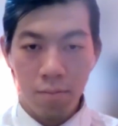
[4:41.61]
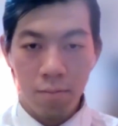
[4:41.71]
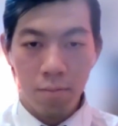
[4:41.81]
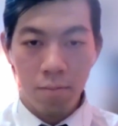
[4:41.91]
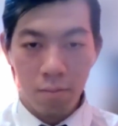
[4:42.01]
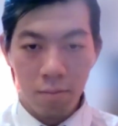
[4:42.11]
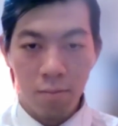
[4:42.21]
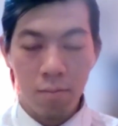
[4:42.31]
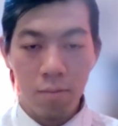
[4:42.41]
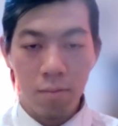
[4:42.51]

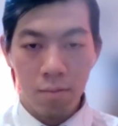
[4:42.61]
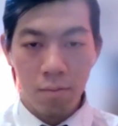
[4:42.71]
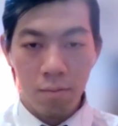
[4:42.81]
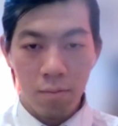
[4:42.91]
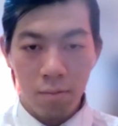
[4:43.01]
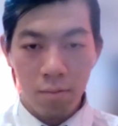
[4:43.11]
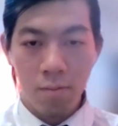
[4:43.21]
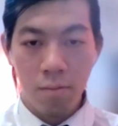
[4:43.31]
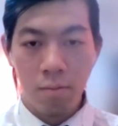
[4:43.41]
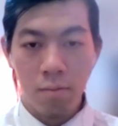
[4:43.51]

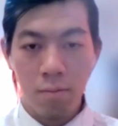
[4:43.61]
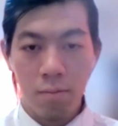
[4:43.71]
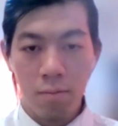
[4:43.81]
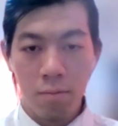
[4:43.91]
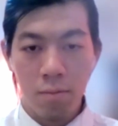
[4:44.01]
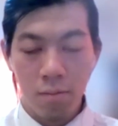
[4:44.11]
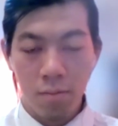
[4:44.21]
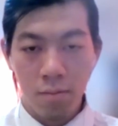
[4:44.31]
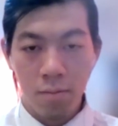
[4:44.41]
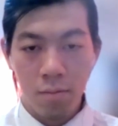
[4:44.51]

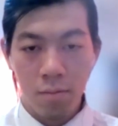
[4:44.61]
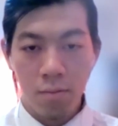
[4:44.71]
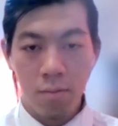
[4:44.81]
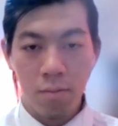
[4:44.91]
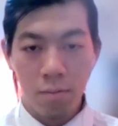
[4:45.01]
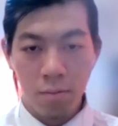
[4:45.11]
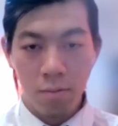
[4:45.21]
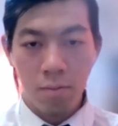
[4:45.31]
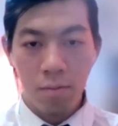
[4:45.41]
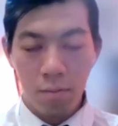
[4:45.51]

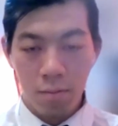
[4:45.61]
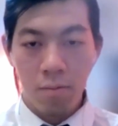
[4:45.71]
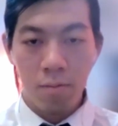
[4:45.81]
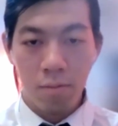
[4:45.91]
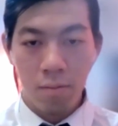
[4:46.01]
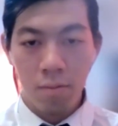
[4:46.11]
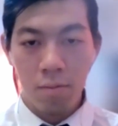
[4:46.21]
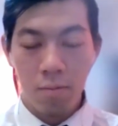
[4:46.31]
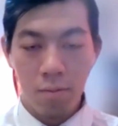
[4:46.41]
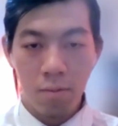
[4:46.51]

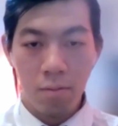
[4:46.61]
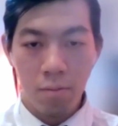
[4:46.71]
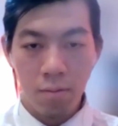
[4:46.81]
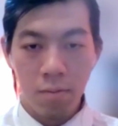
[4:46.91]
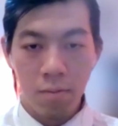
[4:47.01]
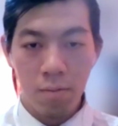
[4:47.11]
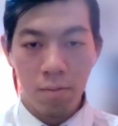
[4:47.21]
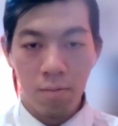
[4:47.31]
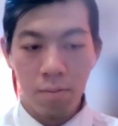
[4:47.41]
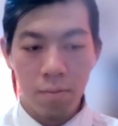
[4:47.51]

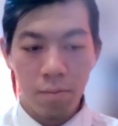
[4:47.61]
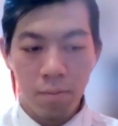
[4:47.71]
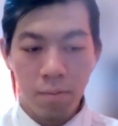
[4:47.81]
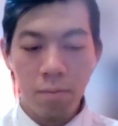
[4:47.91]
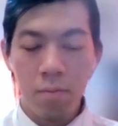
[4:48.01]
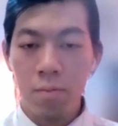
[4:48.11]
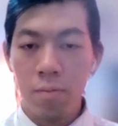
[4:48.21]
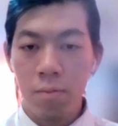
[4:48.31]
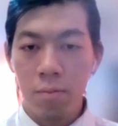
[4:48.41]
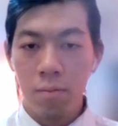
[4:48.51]

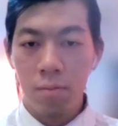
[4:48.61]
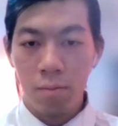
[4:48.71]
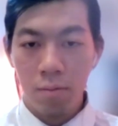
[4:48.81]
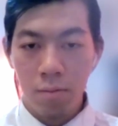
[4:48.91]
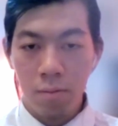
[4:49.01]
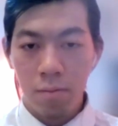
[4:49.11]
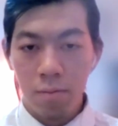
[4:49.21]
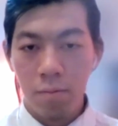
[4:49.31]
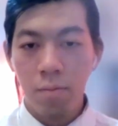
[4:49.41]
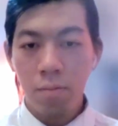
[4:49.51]
(silent)